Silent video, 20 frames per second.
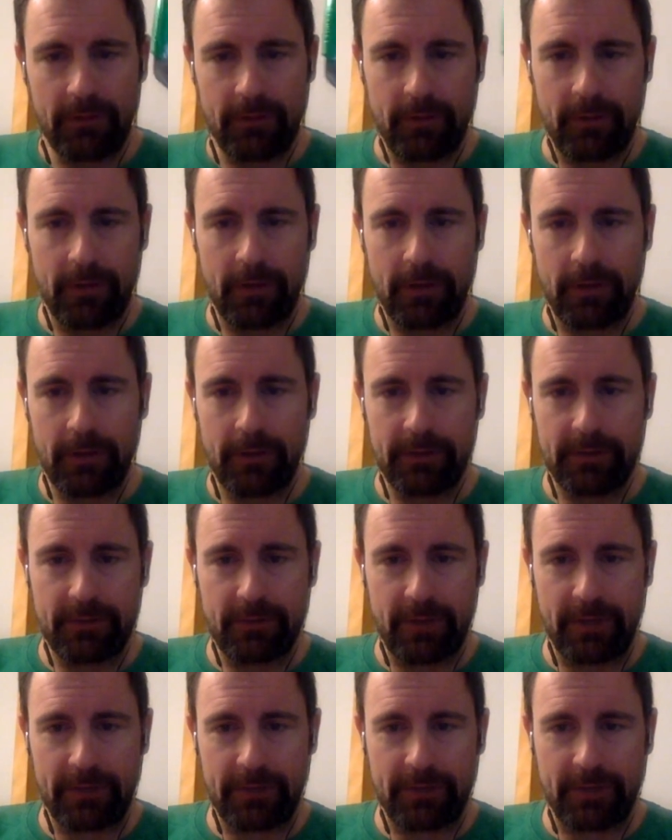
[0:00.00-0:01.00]
The
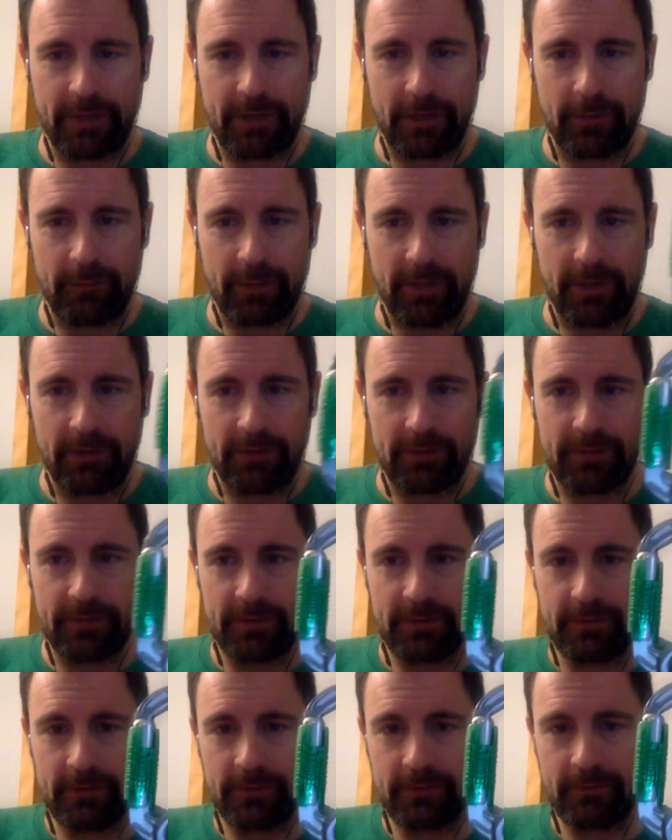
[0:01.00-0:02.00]
director carabiners,
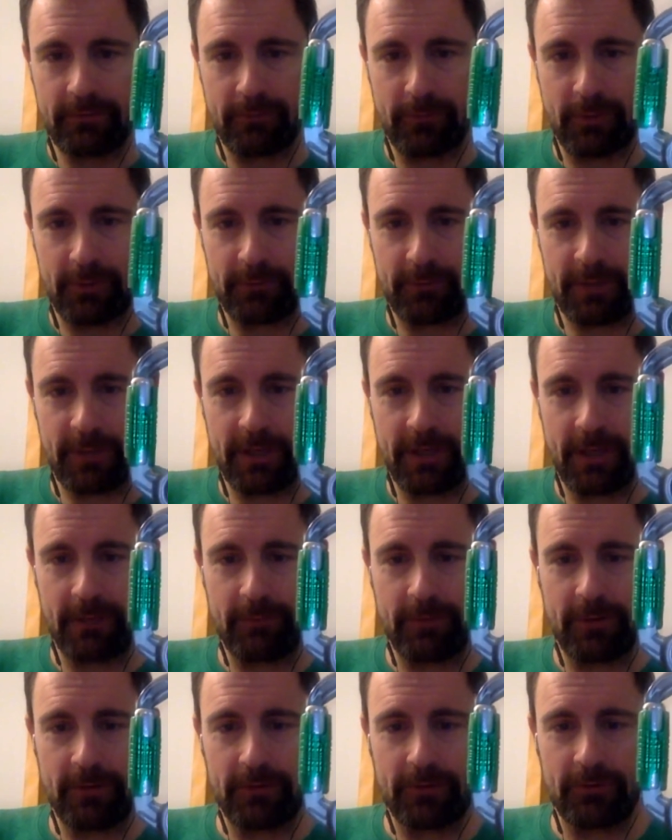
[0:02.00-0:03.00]
where's my
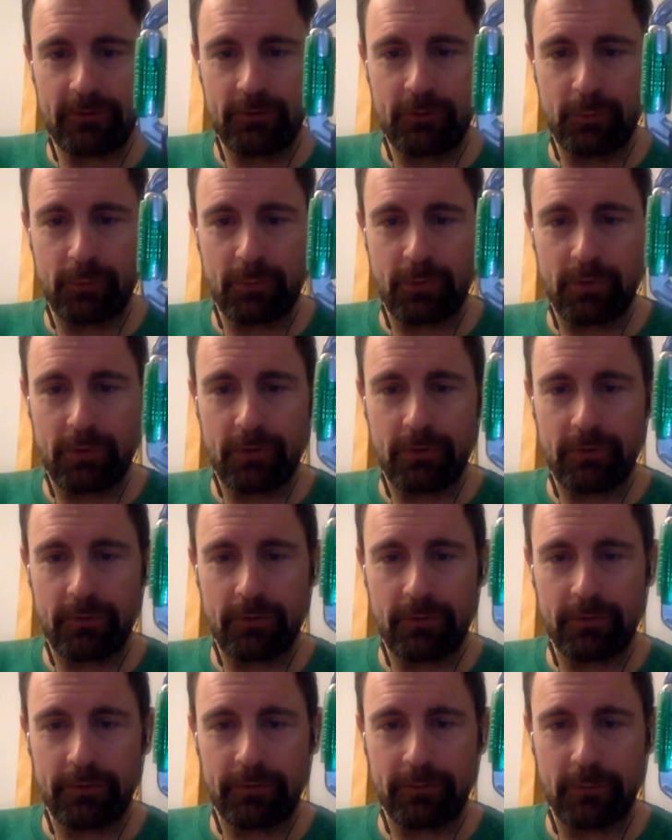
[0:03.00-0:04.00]
camera? Super
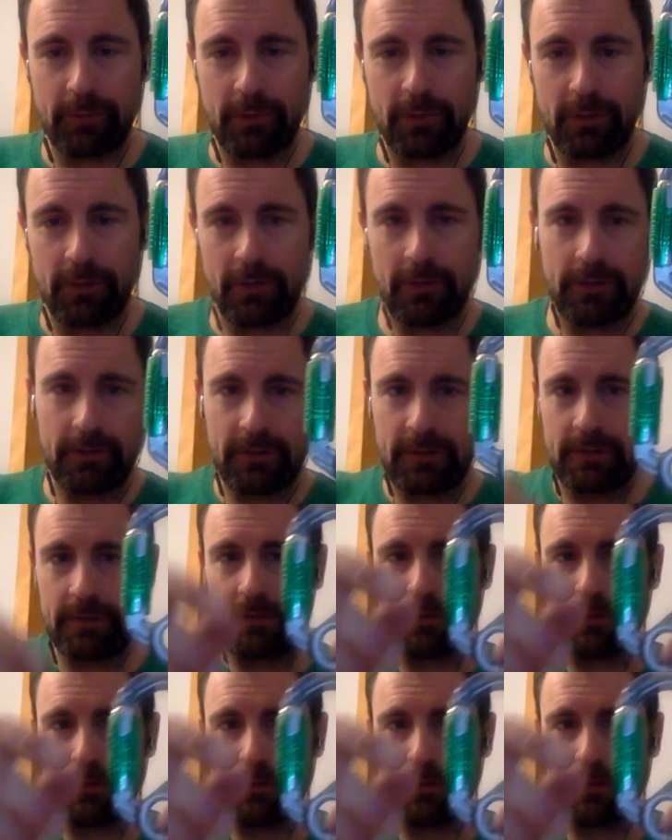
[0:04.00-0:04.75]
small.